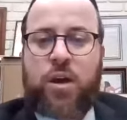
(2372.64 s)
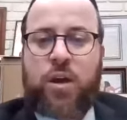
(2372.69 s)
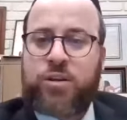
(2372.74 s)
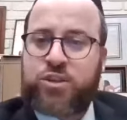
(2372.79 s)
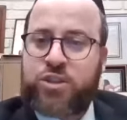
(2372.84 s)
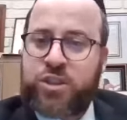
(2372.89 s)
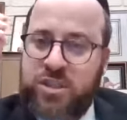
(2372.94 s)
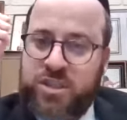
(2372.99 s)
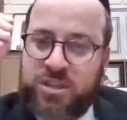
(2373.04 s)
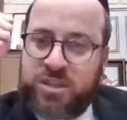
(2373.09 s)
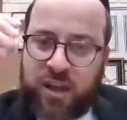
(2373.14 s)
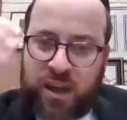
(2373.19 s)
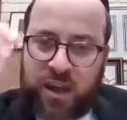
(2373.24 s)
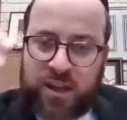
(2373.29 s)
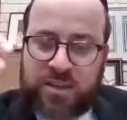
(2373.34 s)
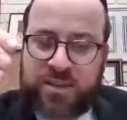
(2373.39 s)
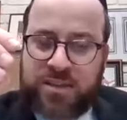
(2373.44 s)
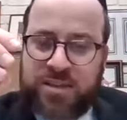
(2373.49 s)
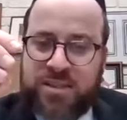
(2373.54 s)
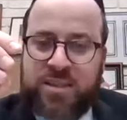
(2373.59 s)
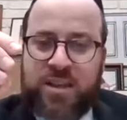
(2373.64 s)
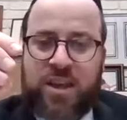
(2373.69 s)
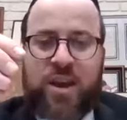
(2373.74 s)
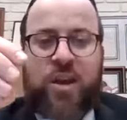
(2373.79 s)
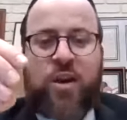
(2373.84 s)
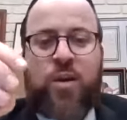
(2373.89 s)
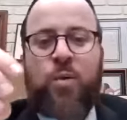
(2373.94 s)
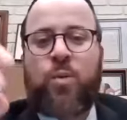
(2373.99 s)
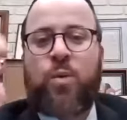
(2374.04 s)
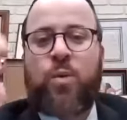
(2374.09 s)
or just us,
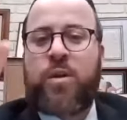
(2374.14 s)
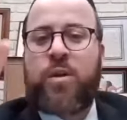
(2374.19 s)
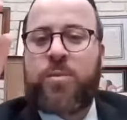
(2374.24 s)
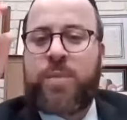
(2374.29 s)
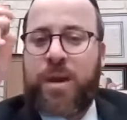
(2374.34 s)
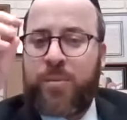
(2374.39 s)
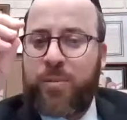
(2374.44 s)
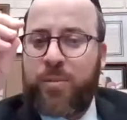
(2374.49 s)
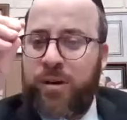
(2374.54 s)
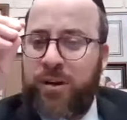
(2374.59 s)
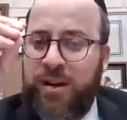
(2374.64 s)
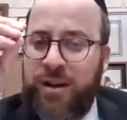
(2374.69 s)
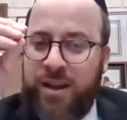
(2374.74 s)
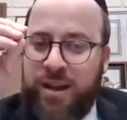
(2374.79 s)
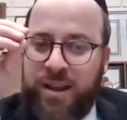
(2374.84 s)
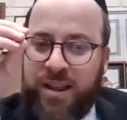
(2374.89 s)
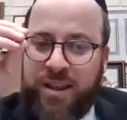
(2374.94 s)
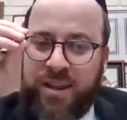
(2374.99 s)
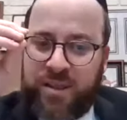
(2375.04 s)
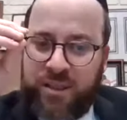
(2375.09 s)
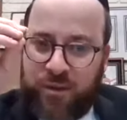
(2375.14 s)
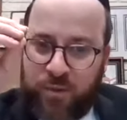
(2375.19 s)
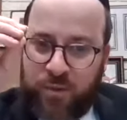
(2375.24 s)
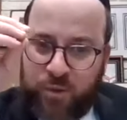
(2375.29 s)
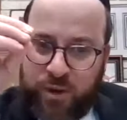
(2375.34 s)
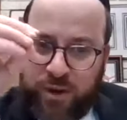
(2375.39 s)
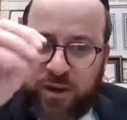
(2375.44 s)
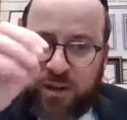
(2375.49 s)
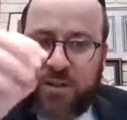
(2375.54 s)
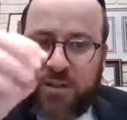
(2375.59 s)
we remember the
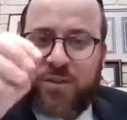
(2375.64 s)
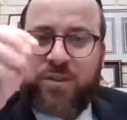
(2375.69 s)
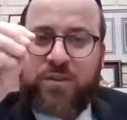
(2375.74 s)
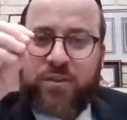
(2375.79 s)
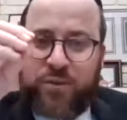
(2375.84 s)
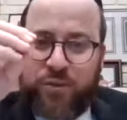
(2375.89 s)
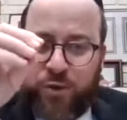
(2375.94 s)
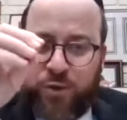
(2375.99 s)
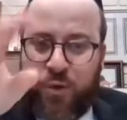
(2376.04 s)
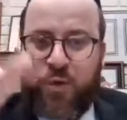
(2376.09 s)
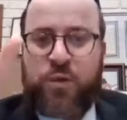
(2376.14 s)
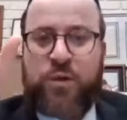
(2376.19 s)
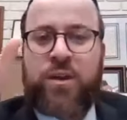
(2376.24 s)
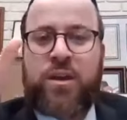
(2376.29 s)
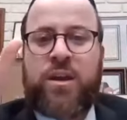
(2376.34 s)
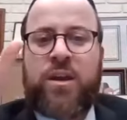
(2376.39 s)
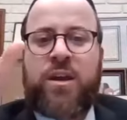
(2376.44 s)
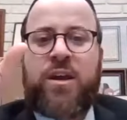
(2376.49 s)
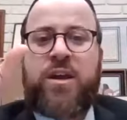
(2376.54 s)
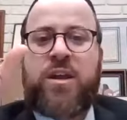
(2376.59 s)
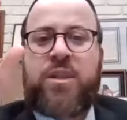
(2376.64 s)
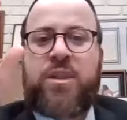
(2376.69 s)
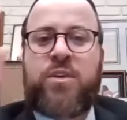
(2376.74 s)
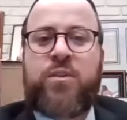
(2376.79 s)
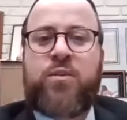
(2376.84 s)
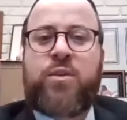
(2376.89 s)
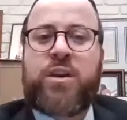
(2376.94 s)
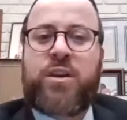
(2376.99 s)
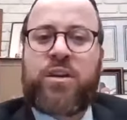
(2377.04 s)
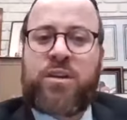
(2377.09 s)
real,
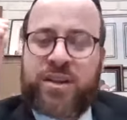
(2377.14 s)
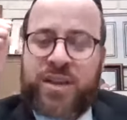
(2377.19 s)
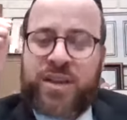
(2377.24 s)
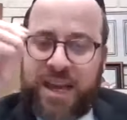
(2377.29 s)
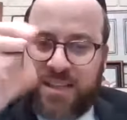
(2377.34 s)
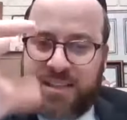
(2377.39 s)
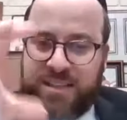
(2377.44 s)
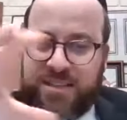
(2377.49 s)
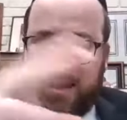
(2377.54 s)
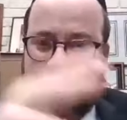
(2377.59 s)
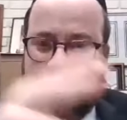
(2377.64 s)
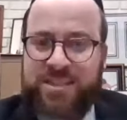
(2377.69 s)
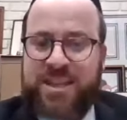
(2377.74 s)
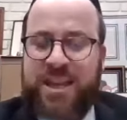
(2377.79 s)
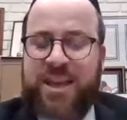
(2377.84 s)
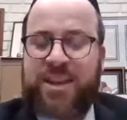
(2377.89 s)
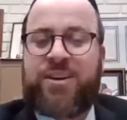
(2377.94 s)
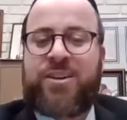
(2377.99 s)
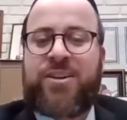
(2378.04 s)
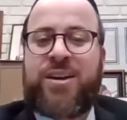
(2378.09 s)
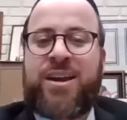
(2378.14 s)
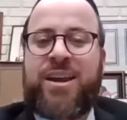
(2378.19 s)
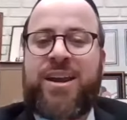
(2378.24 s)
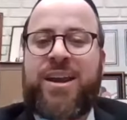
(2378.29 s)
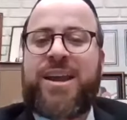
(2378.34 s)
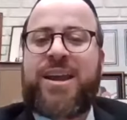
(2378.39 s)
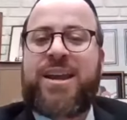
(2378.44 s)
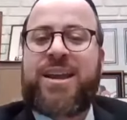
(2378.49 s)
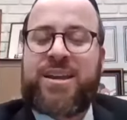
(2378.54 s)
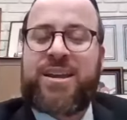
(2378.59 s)
real guest Seder
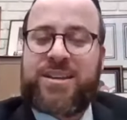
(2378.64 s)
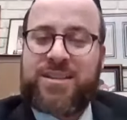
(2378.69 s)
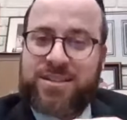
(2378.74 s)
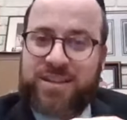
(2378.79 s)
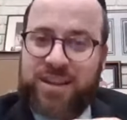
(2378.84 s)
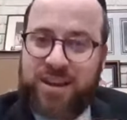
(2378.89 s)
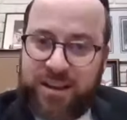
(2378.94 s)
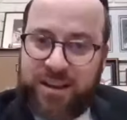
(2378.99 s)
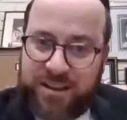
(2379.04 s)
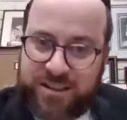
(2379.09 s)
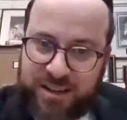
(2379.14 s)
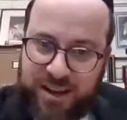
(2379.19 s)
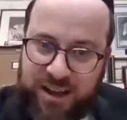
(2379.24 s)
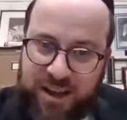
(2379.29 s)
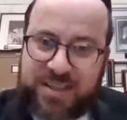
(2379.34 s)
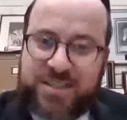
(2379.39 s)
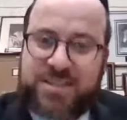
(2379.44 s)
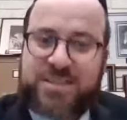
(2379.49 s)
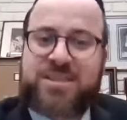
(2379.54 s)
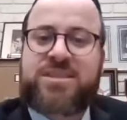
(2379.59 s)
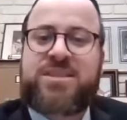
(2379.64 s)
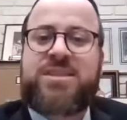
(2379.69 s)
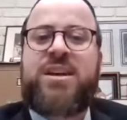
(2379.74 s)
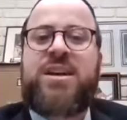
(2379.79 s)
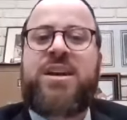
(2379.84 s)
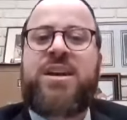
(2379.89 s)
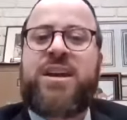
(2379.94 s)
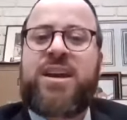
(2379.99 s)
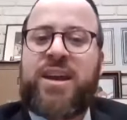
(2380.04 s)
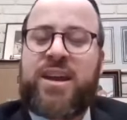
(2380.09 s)
is it's us
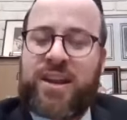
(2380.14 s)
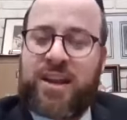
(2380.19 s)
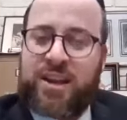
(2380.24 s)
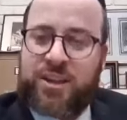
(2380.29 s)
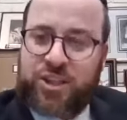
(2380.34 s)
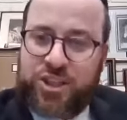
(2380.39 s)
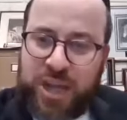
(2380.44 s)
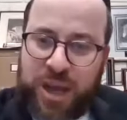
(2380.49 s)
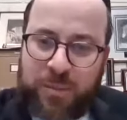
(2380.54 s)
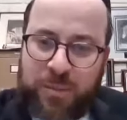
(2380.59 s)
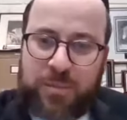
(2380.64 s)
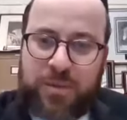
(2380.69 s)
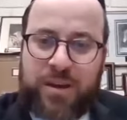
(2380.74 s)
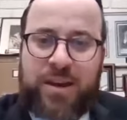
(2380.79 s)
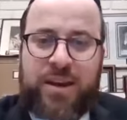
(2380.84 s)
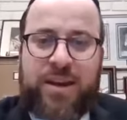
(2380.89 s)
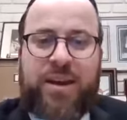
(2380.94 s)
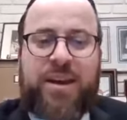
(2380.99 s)
Hashem.